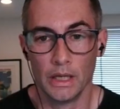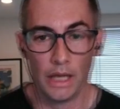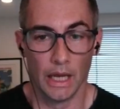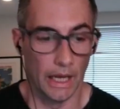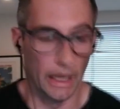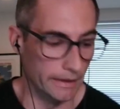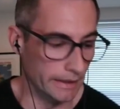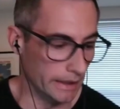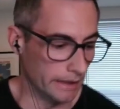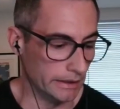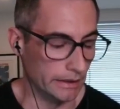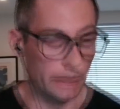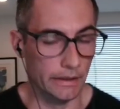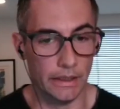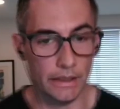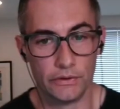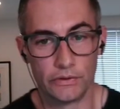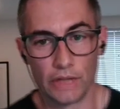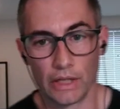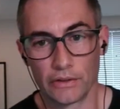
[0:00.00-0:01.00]
And then
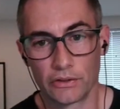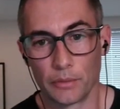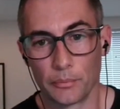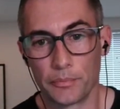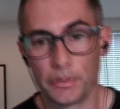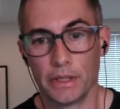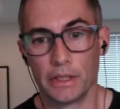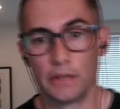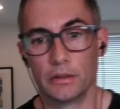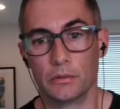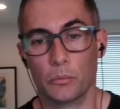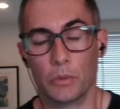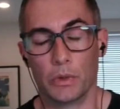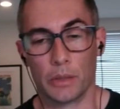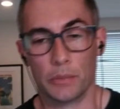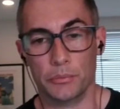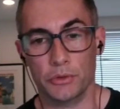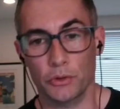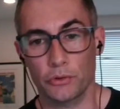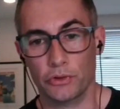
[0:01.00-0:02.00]
is that something when
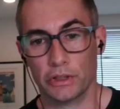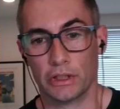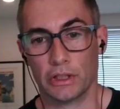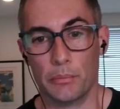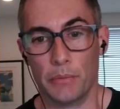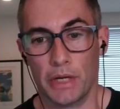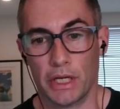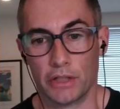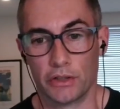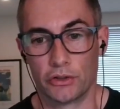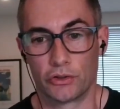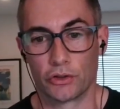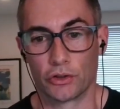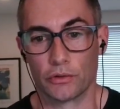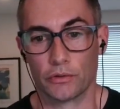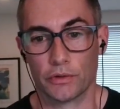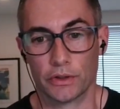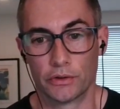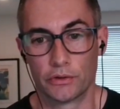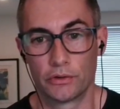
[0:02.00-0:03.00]
I'm using the managed
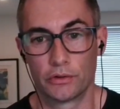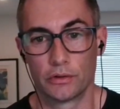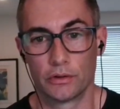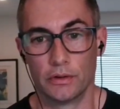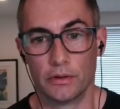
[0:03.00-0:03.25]
service,